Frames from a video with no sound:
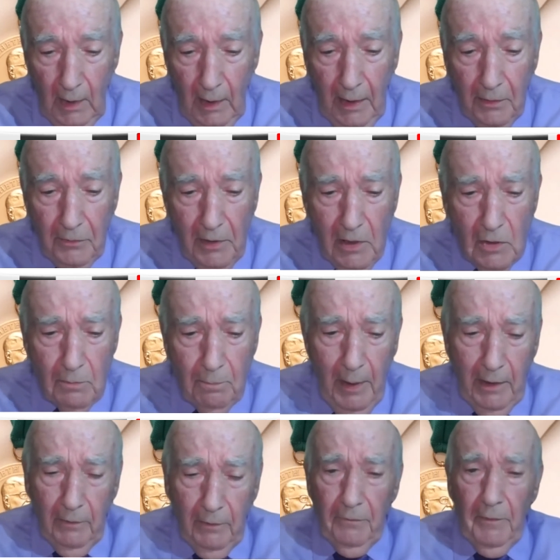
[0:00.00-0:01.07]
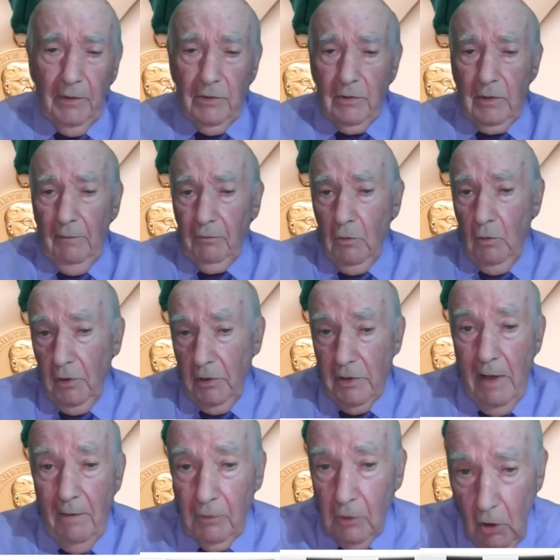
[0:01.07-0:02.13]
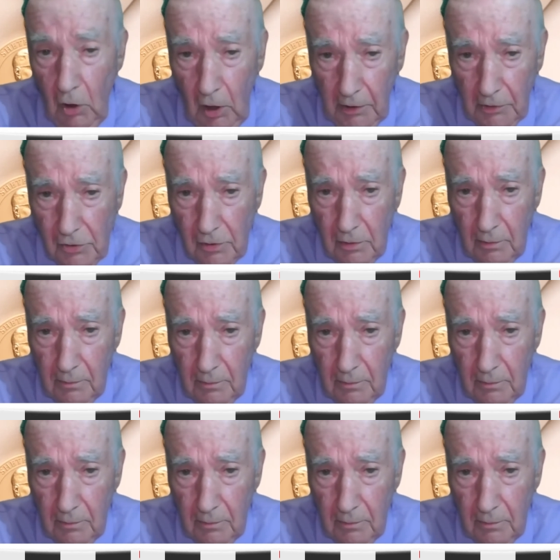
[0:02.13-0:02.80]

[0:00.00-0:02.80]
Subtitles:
And these benefits, of course, have a cost.